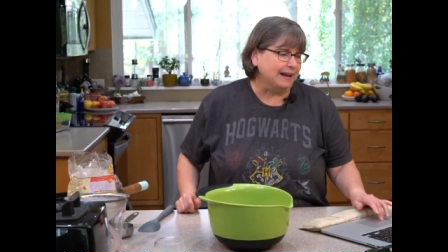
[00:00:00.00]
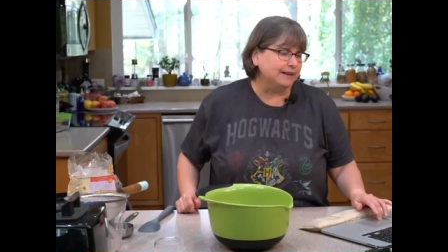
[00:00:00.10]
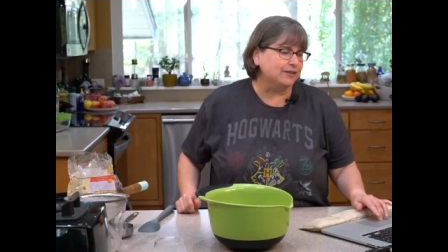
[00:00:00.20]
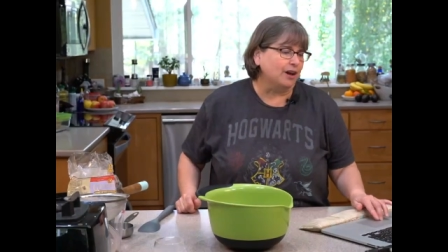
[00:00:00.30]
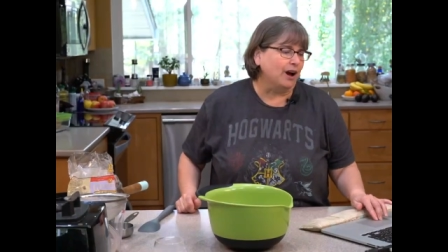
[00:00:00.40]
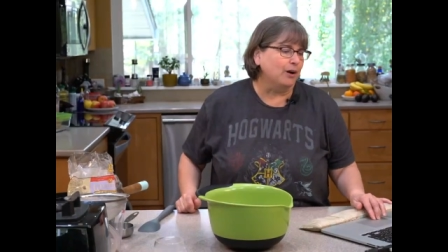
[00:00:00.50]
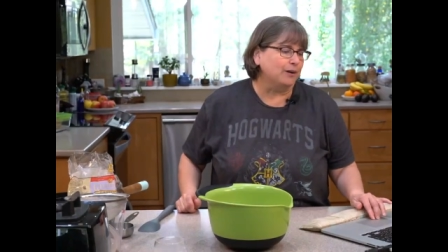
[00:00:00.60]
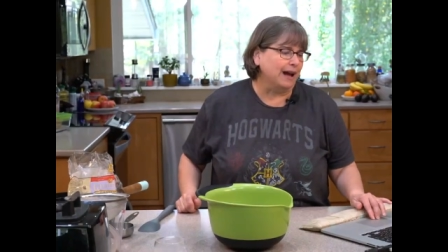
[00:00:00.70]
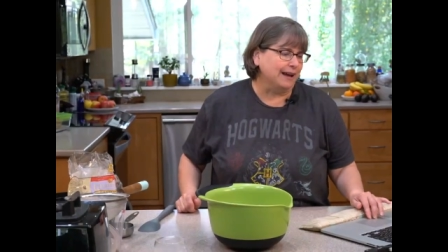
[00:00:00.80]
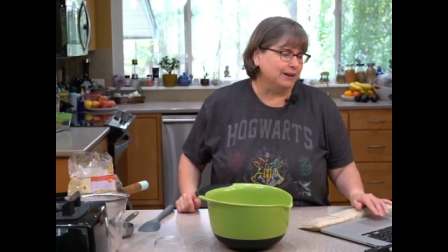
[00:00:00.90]
and it's
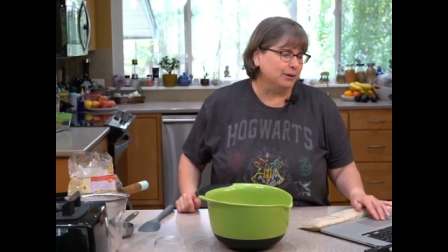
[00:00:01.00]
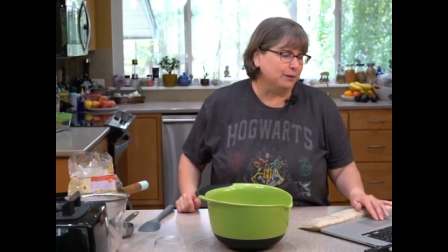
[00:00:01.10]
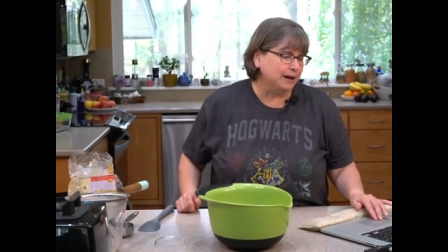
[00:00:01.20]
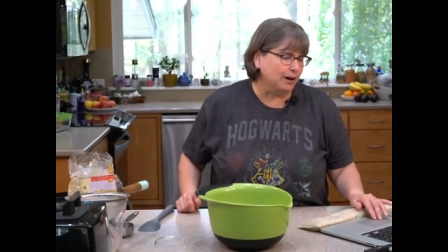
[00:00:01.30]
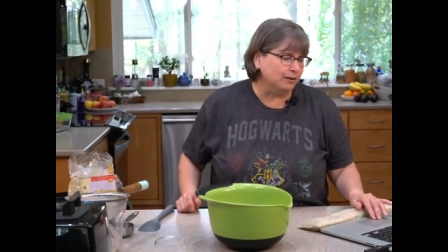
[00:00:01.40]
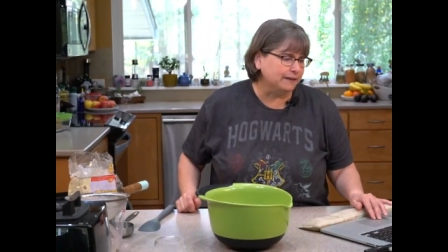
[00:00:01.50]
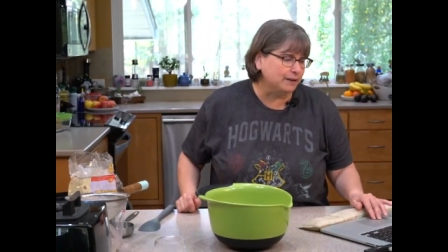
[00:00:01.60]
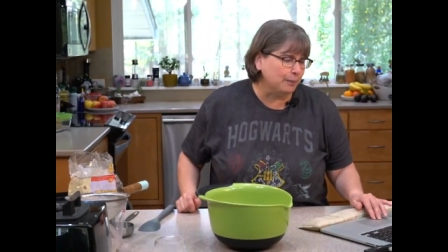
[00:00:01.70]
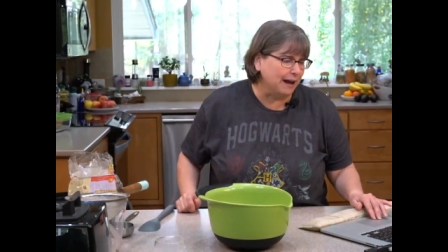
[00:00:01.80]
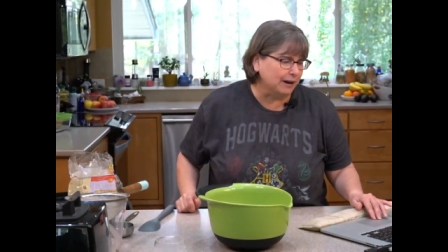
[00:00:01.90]
okay, here we go. Let's
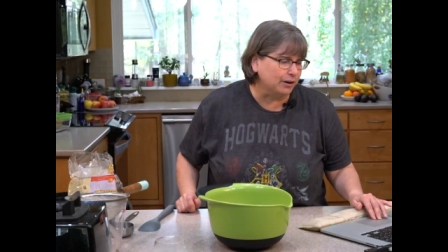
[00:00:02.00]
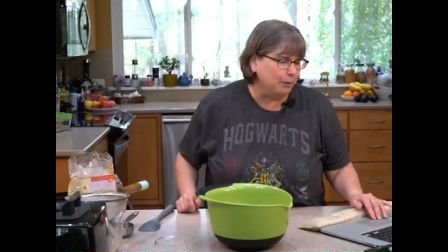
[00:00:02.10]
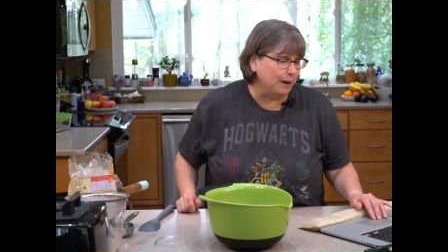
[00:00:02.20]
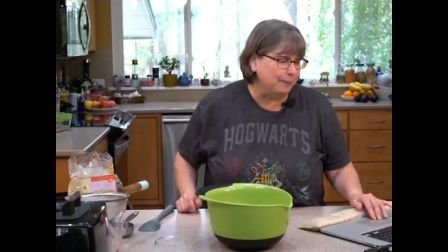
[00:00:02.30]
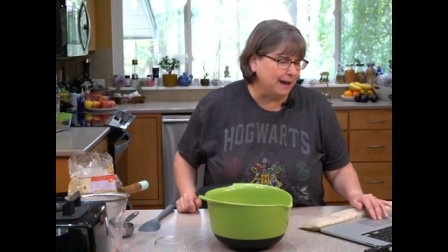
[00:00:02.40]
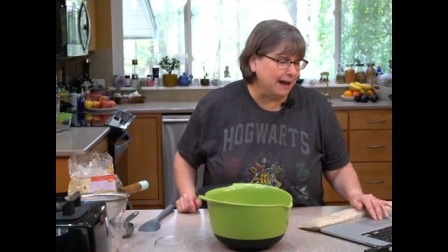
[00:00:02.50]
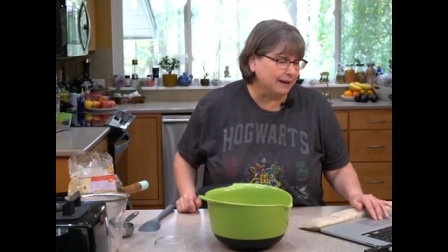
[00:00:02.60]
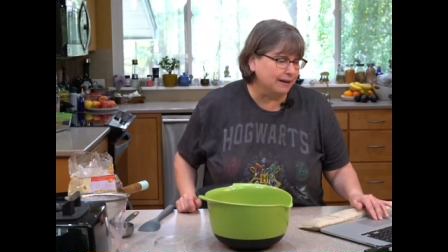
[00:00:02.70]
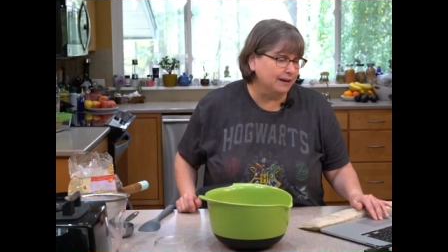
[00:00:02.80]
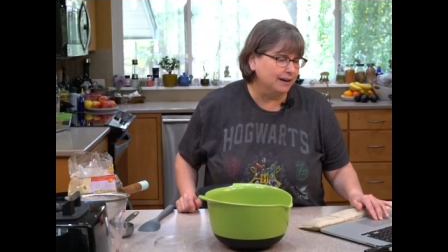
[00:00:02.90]
go back, go way
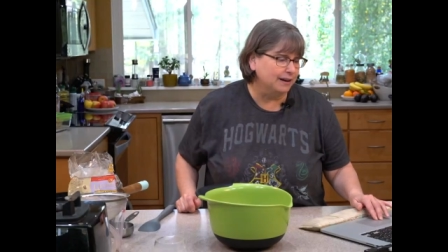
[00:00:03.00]
back.